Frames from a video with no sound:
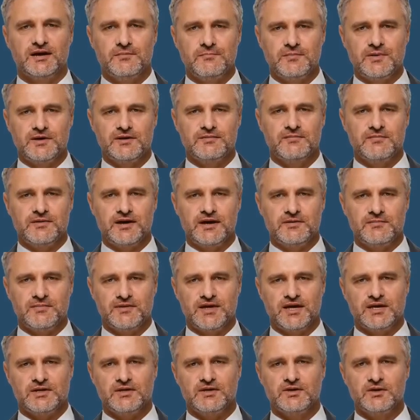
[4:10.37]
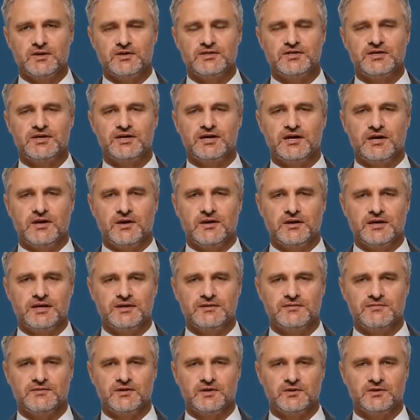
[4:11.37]
but a foundational skill
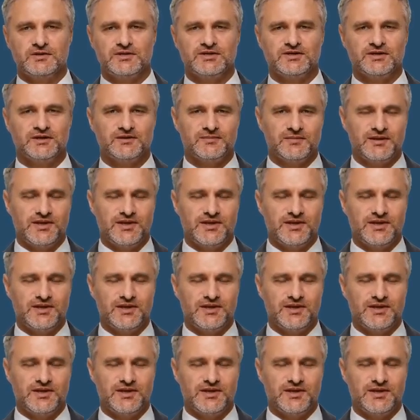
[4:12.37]
influencing